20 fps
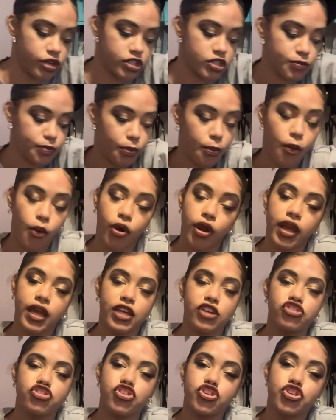Sport
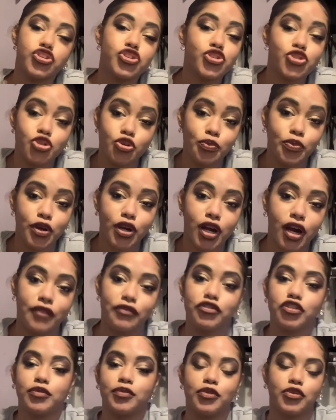is just super
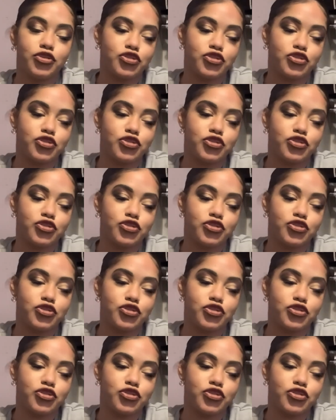comfortable.